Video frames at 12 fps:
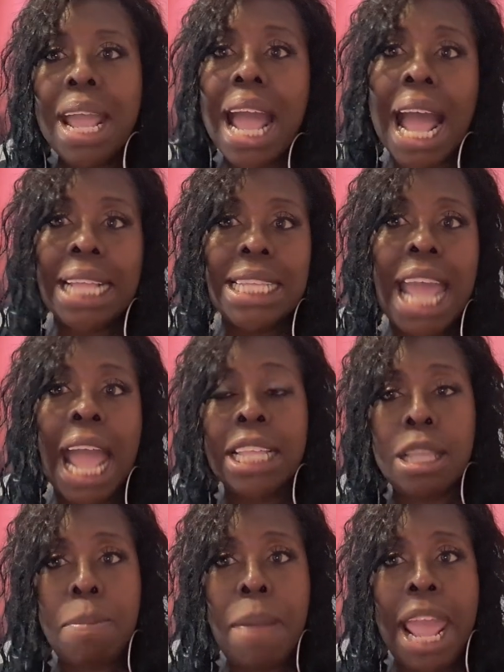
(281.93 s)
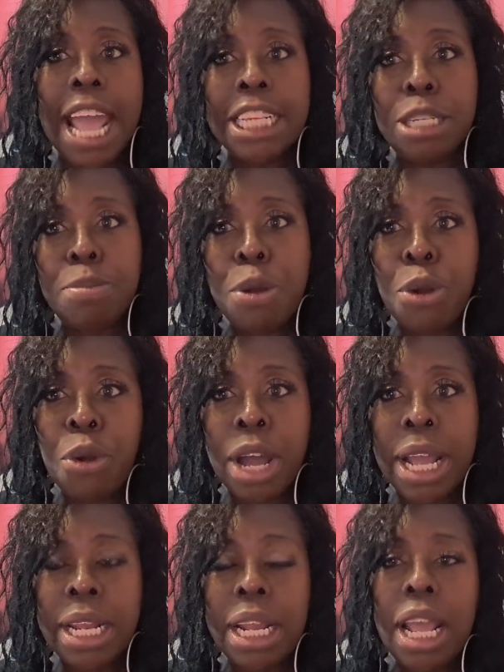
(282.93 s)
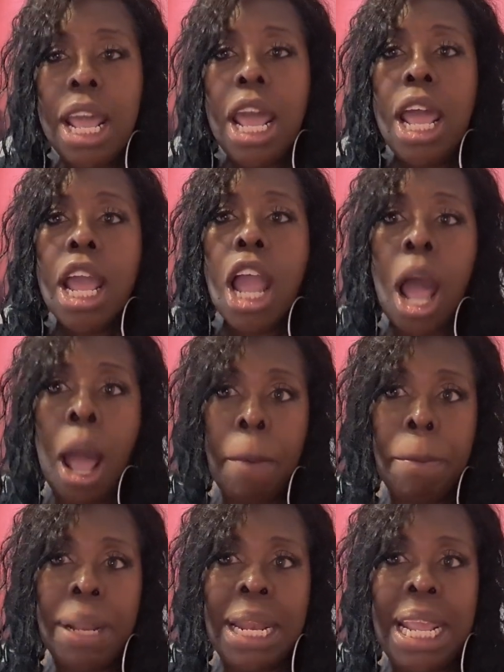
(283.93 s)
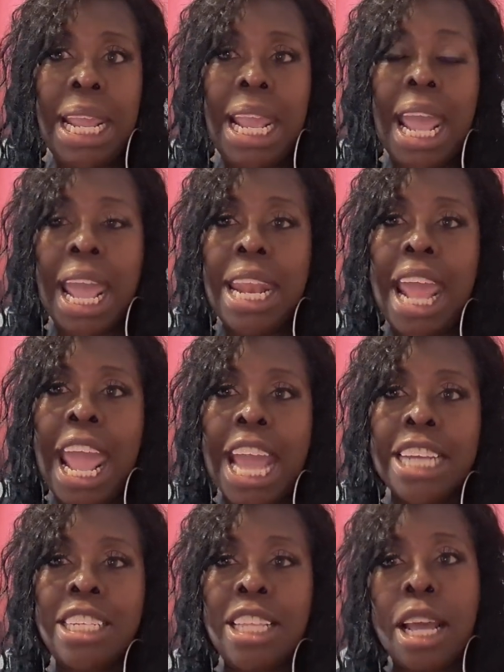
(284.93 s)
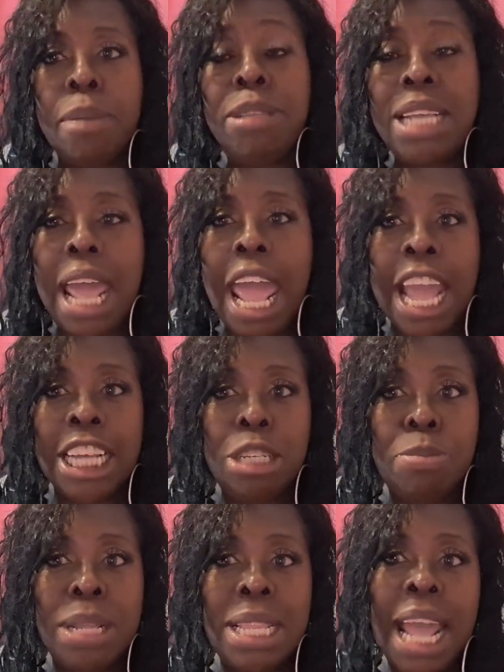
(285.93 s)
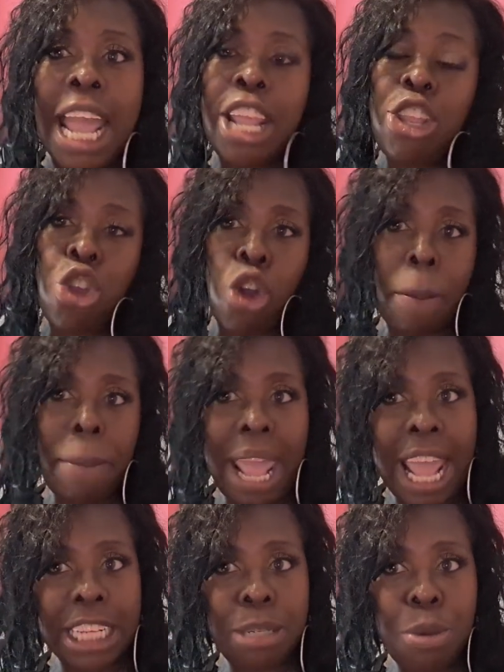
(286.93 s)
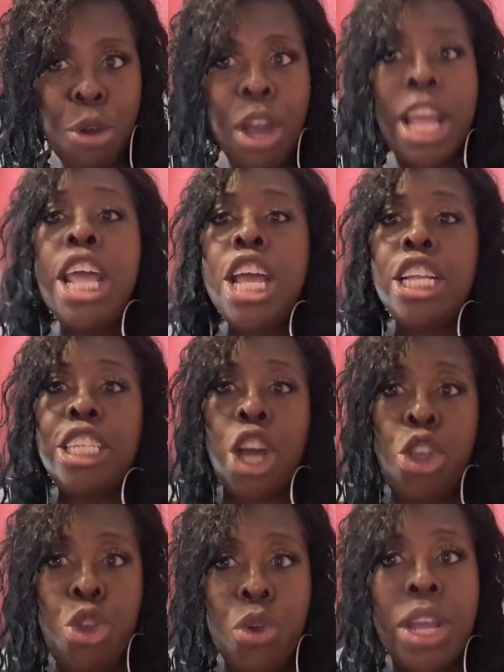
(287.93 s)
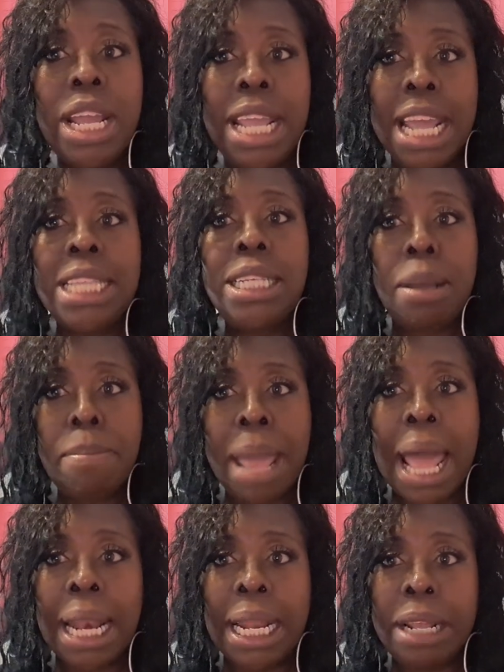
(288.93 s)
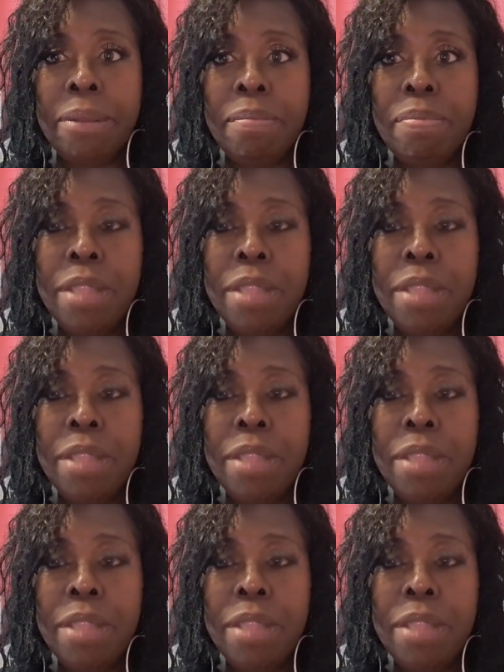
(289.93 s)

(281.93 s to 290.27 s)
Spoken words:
contact the passport company and ask them to expedite your passport so you could get to Bali.